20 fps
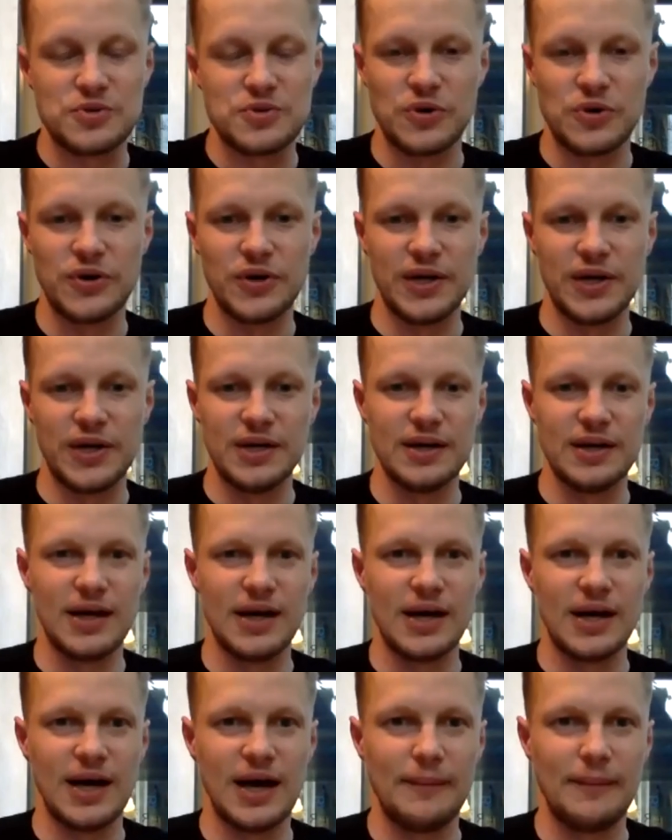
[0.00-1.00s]
was worried
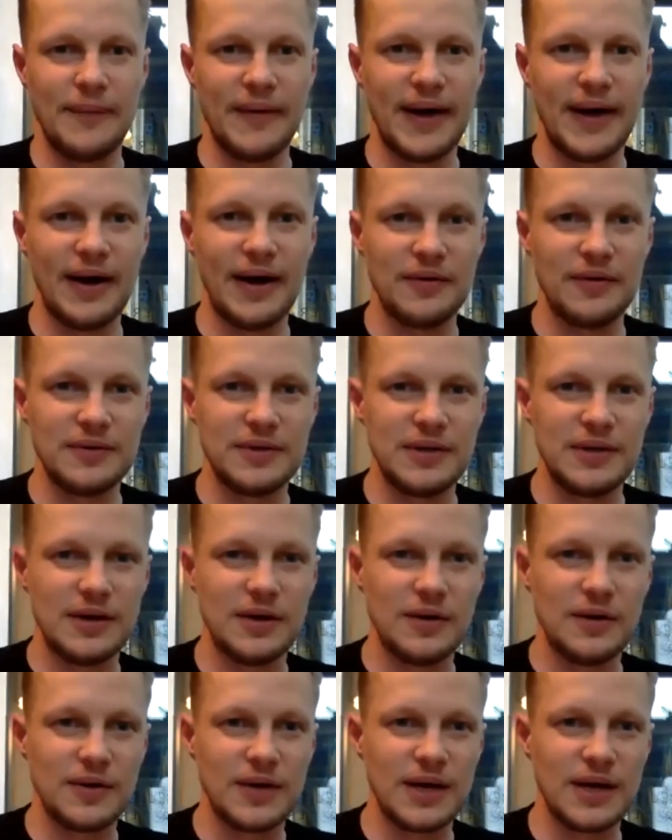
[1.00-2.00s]
uh, about, you
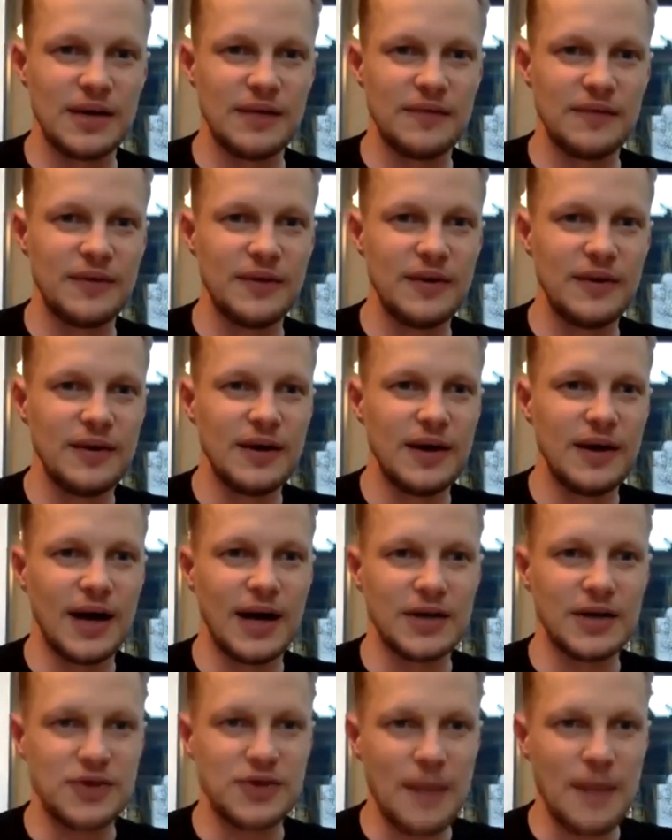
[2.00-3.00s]
know, kind of
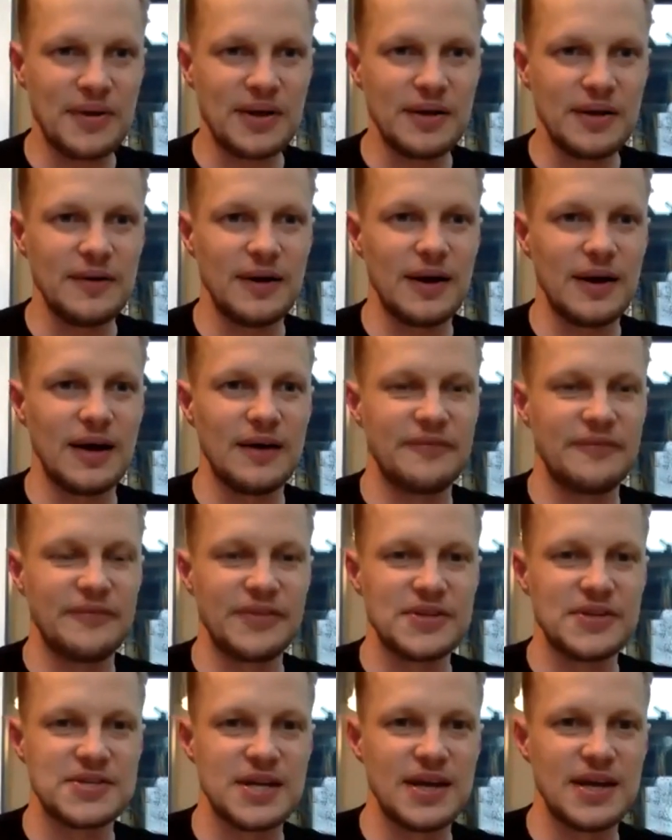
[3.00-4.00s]
uh, dropping uh, for
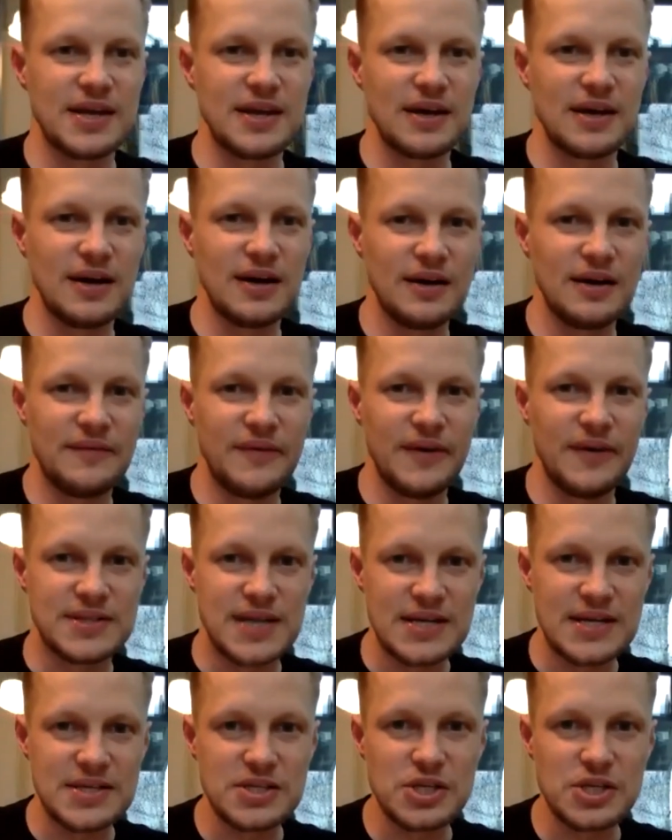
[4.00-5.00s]
the sake of a
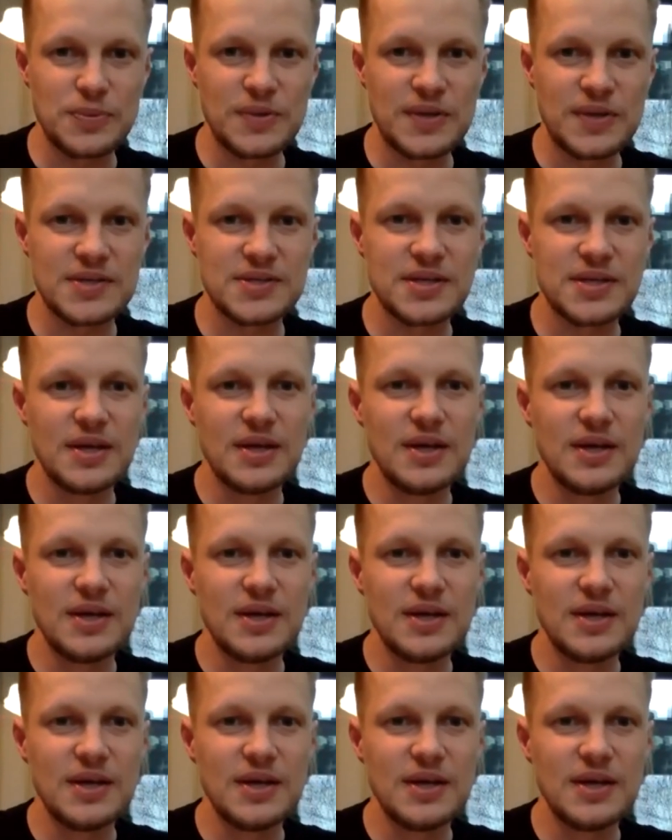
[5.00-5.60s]
tasting, just because,